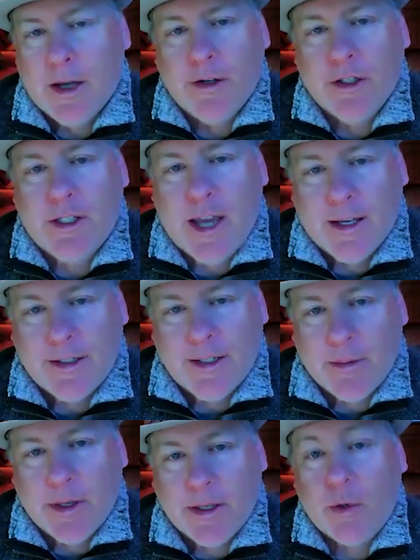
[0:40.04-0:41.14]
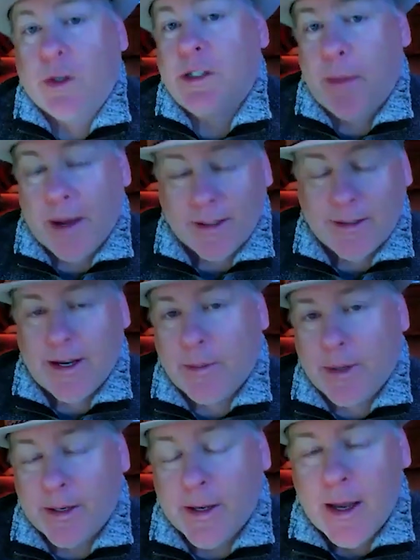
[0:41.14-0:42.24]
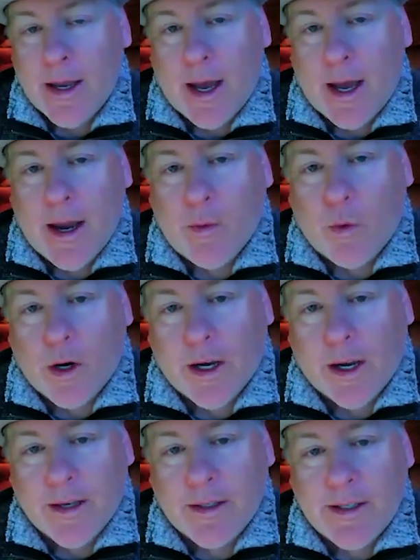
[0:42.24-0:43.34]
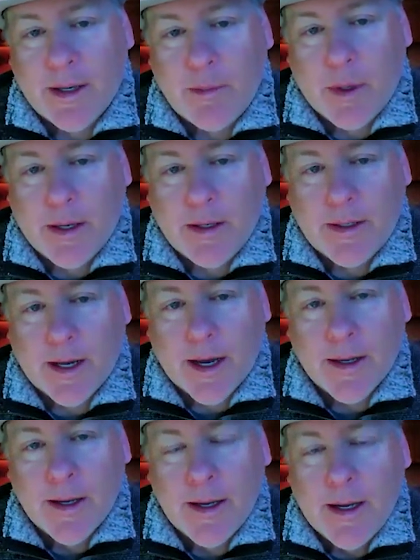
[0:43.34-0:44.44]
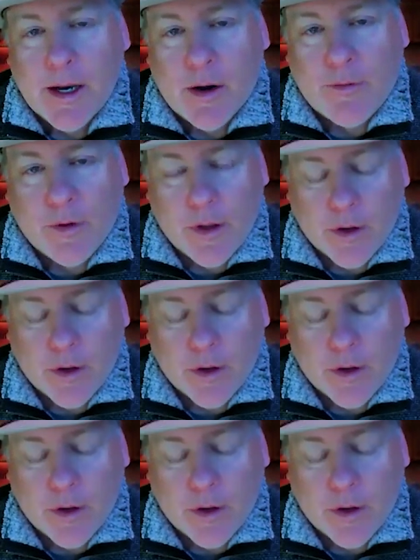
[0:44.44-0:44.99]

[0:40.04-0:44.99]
understand sentiment, to respect sentiment, and work against it. But you know, for